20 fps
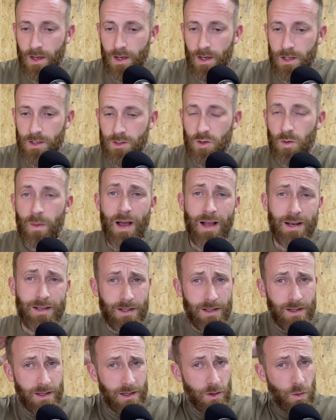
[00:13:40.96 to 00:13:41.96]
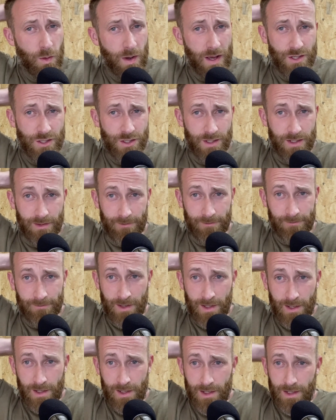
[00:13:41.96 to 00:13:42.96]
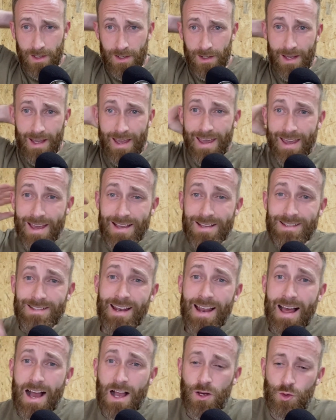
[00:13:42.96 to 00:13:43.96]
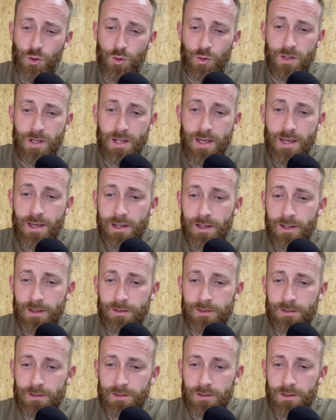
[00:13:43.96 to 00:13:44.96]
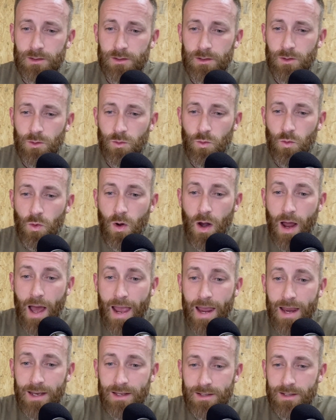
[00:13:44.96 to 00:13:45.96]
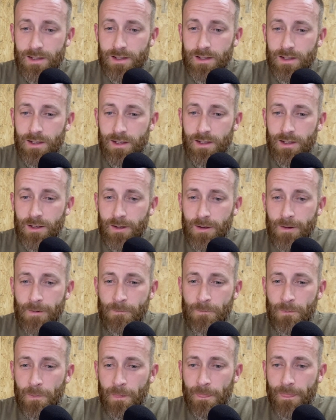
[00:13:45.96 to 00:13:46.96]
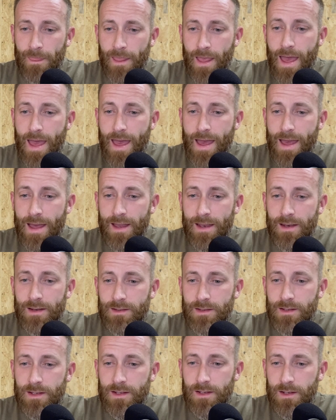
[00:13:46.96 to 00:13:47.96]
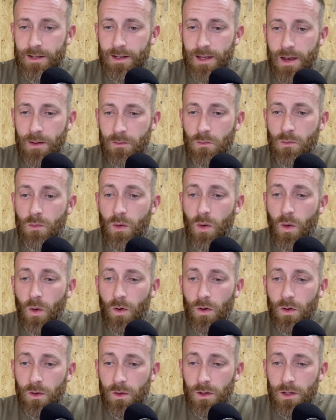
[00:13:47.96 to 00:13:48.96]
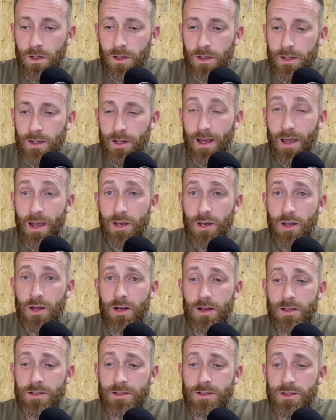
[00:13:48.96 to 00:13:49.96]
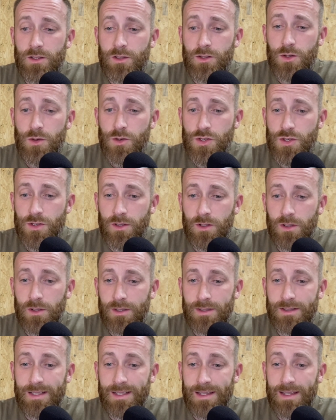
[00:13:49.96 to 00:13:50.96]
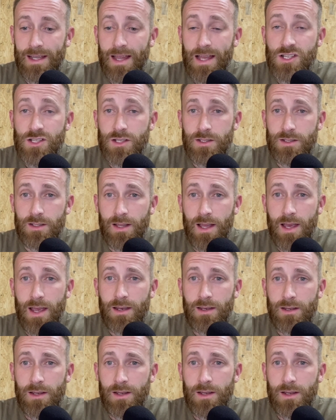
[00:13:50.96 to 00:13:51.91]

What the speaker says: So back to the question, is it actually right and moral and constitutional to legislate